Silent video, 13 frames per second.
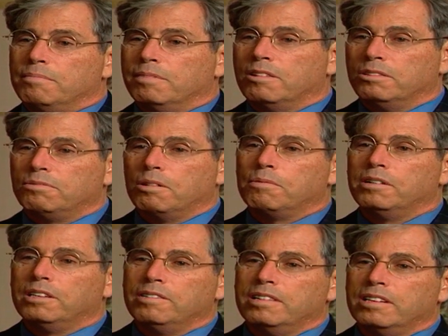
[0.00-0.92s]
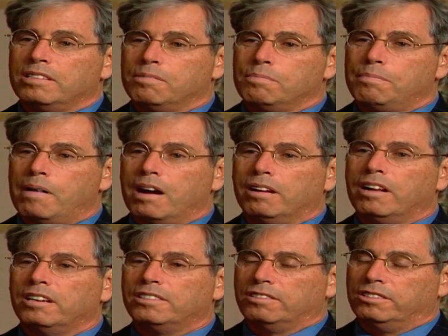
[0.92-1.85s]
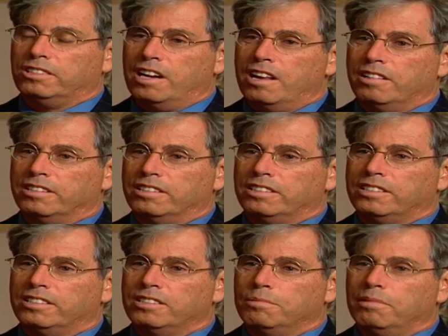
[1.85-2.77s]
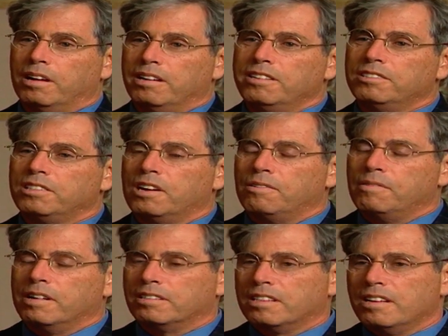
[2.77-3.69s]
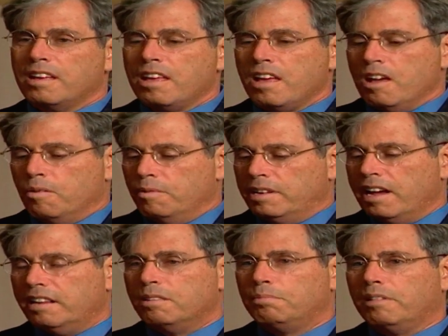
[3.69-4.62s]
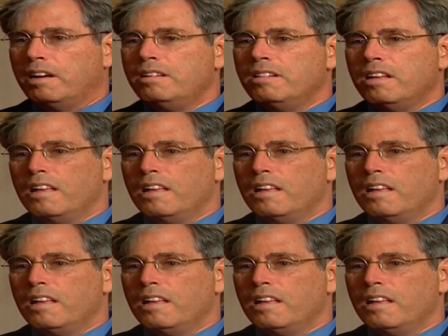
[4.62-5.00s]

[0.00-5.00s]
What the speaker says: because what we're doing is a biological challenge to the blood, and here's how it works. We take the blood,